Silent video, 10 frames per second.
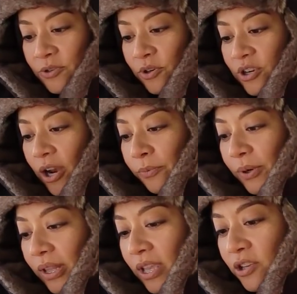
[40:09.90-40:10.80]
and George, I
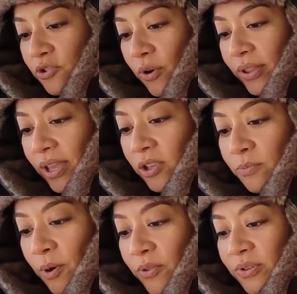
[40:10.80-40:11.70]
really enjoy that you
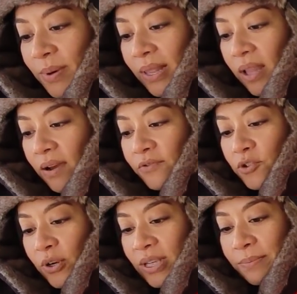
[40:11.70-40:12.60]
both spread love,
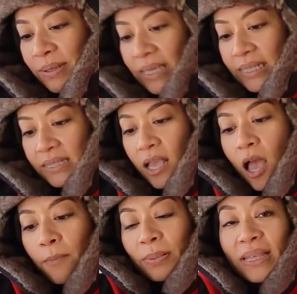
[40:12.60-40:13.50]
joy, and peace.
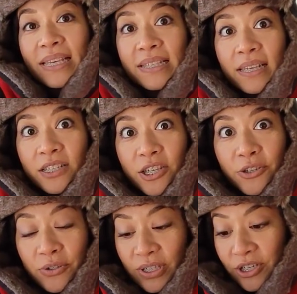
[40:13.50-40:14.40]
Please
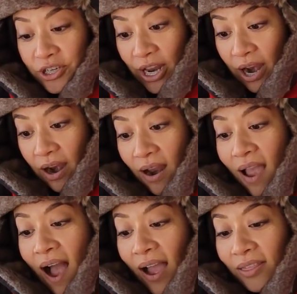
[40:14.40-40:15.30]
continue to share.
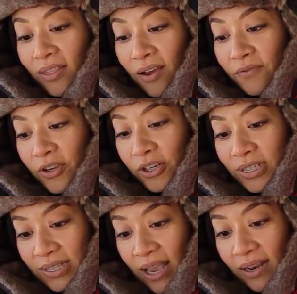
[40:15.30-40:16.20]
I love your
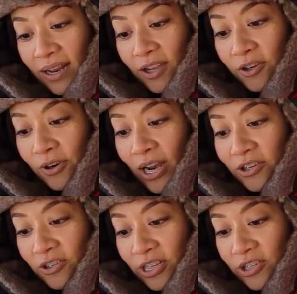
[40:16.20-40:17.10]
site, and
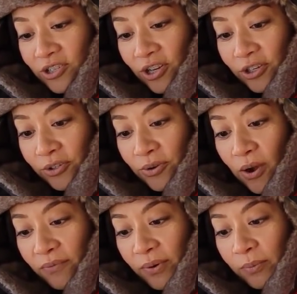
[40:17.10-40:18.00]
congratulations on your new
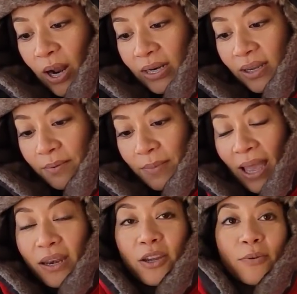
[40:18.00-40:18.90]
home from Rhonda and
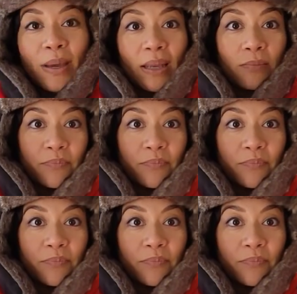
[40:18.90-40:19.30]
Matt Newman.